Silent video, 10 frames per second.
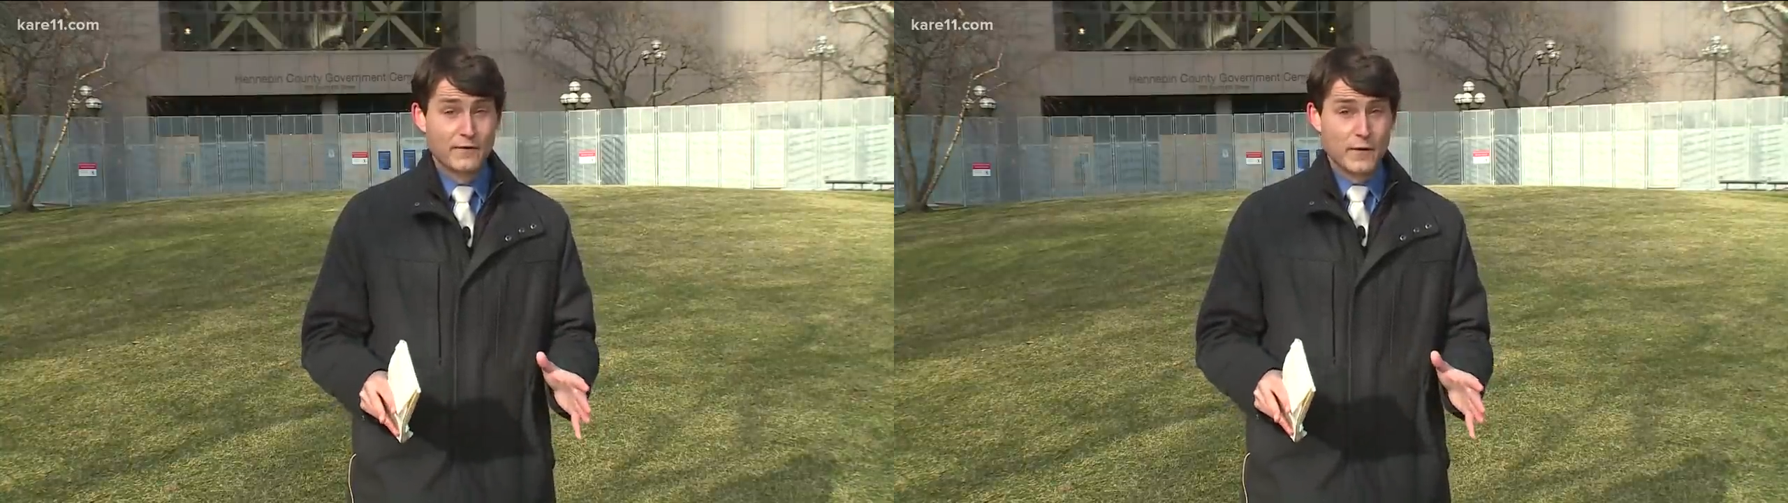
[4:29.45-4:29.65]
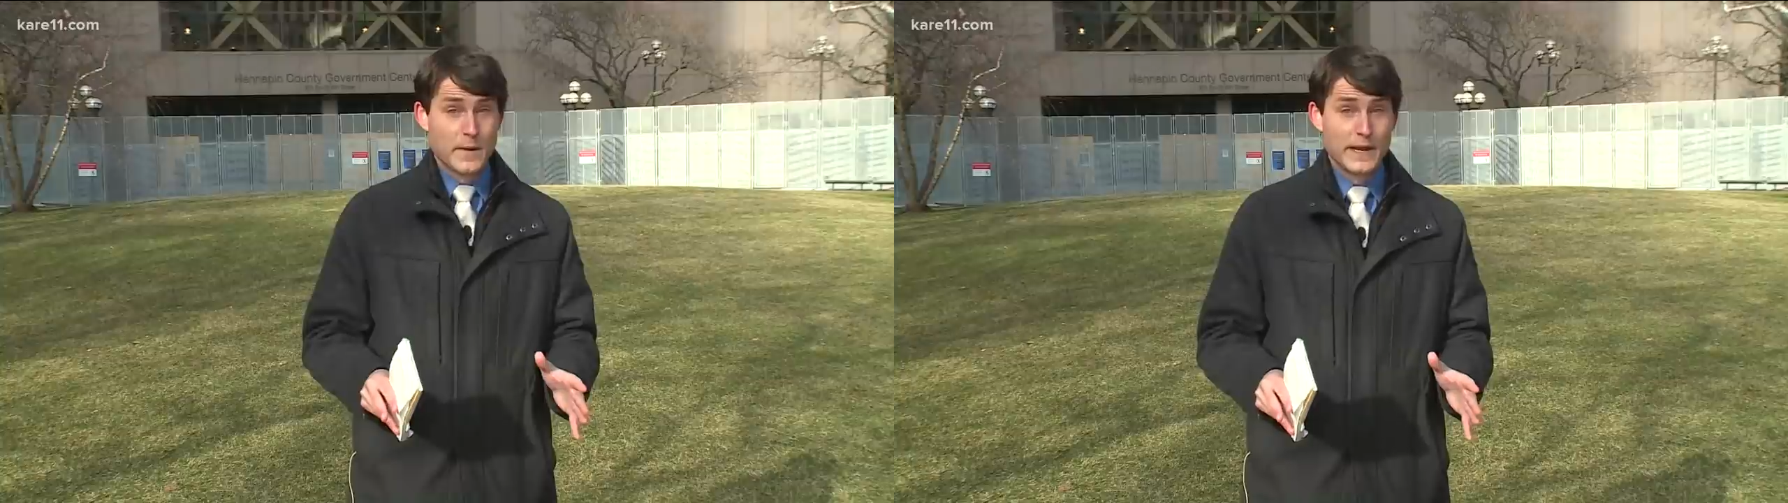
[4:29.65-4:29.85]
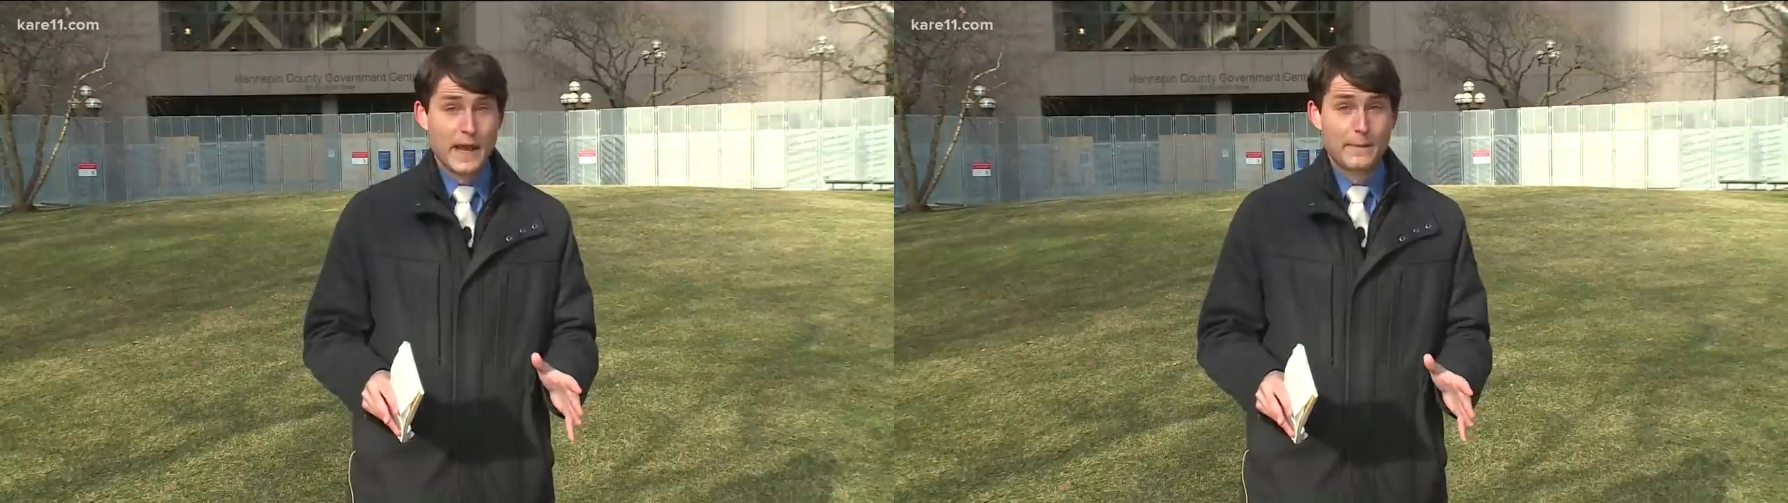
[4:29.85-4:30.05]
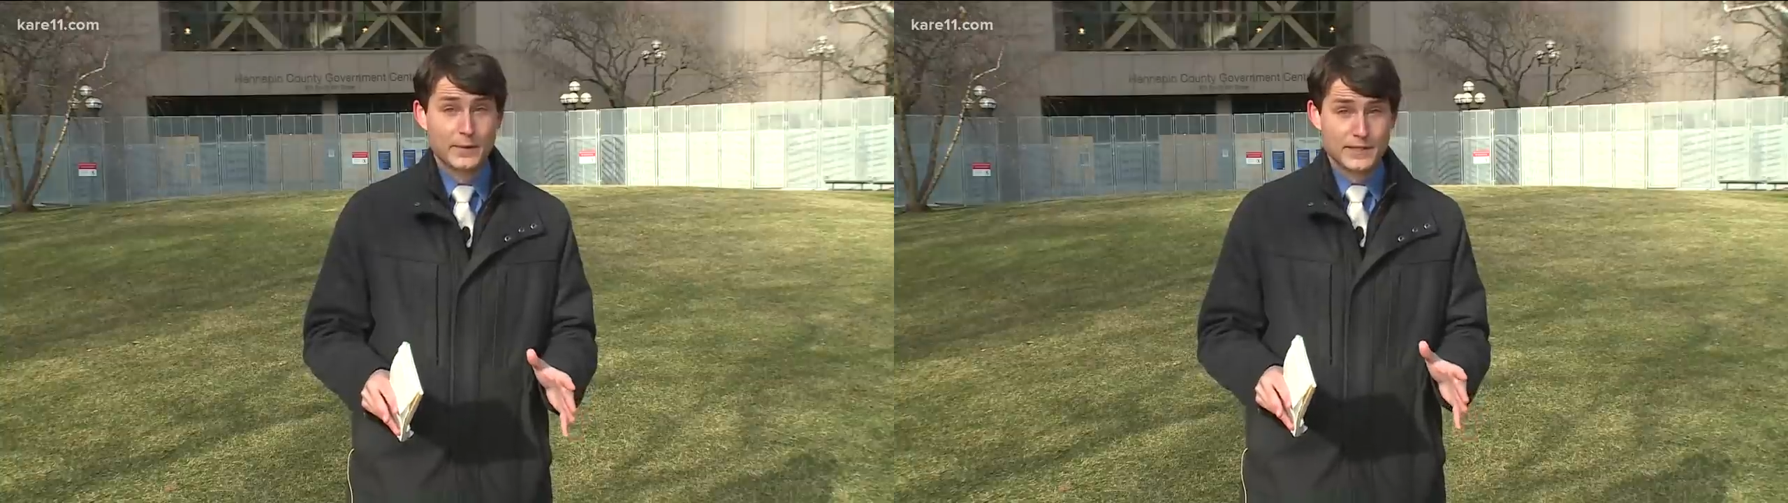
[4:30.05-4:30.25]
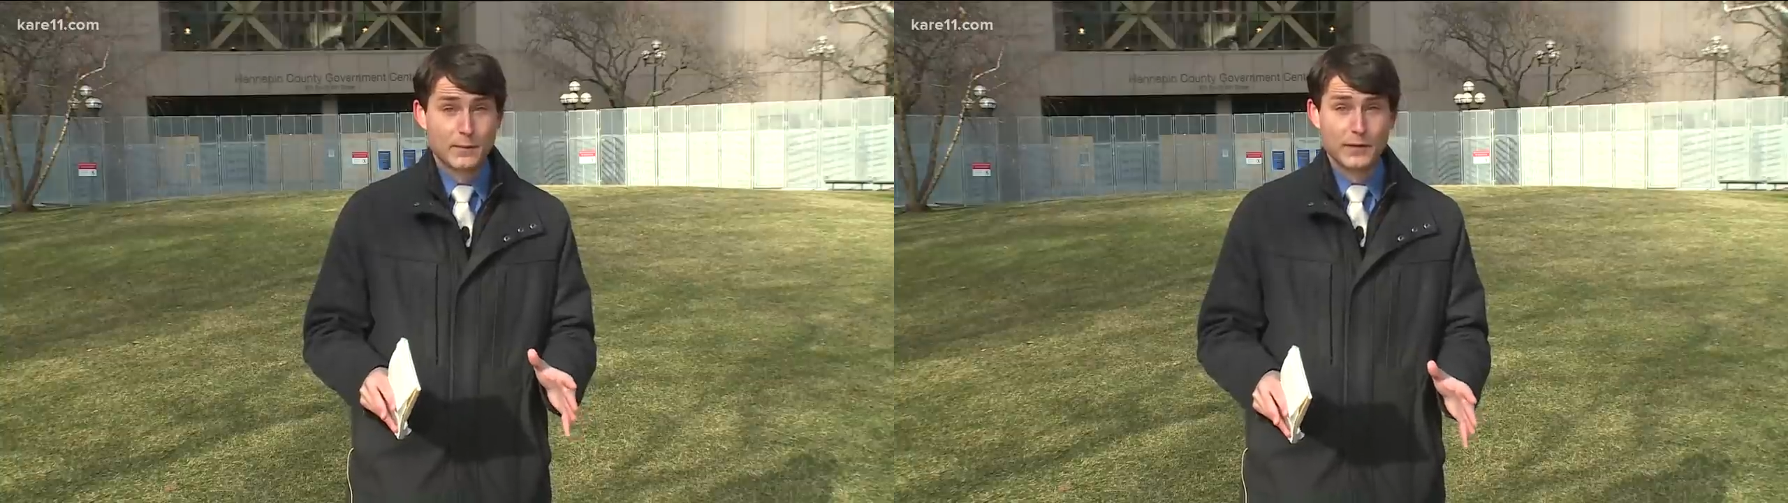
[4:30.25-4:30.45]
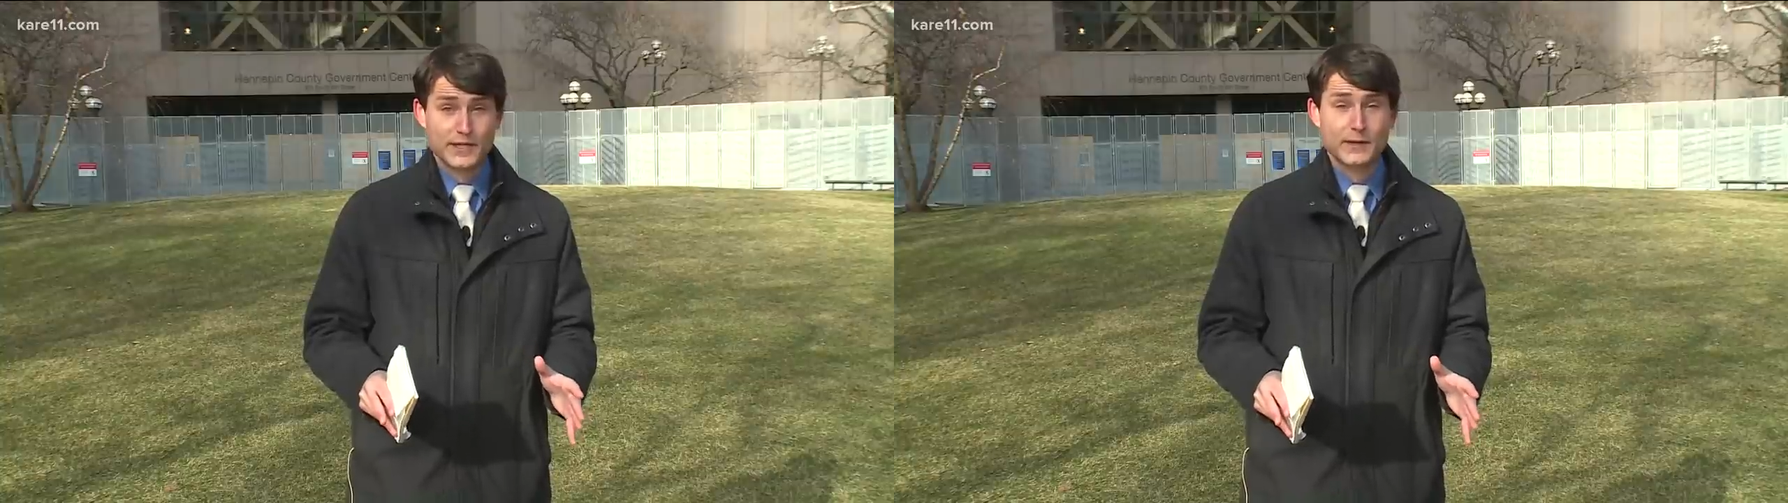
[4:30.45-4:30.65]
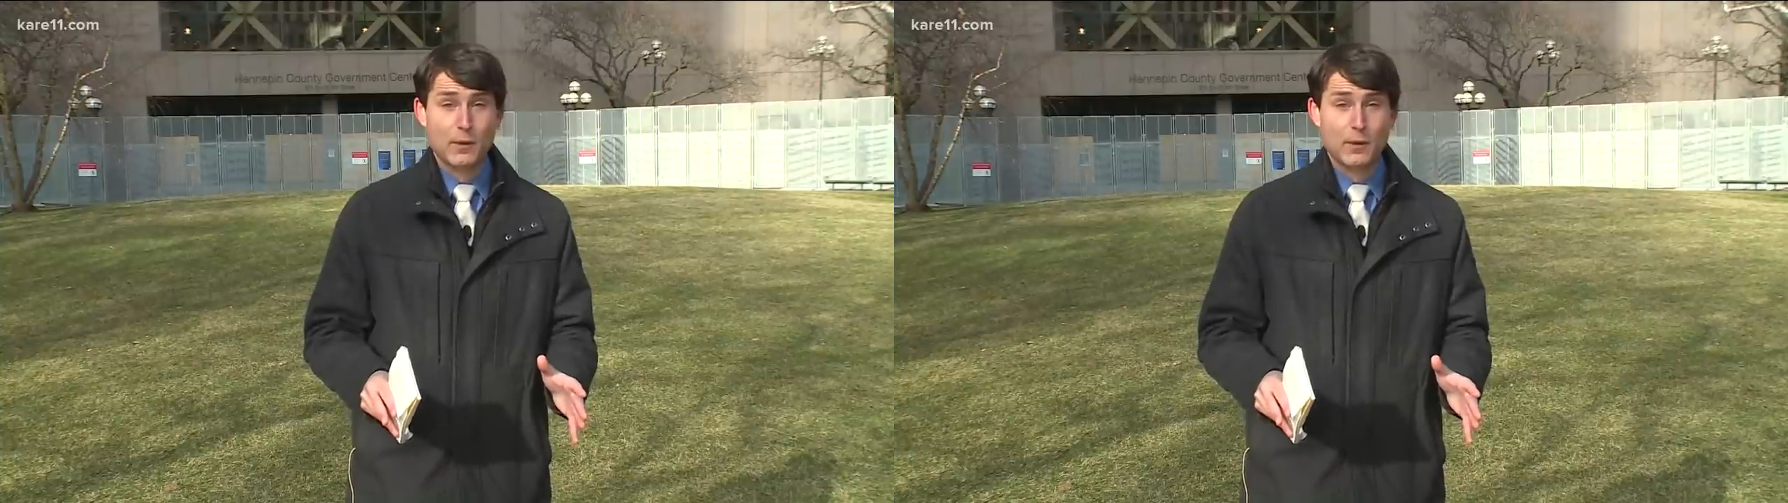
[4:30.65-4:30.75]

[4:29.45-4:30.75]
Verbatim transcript: from the Minneapolis Police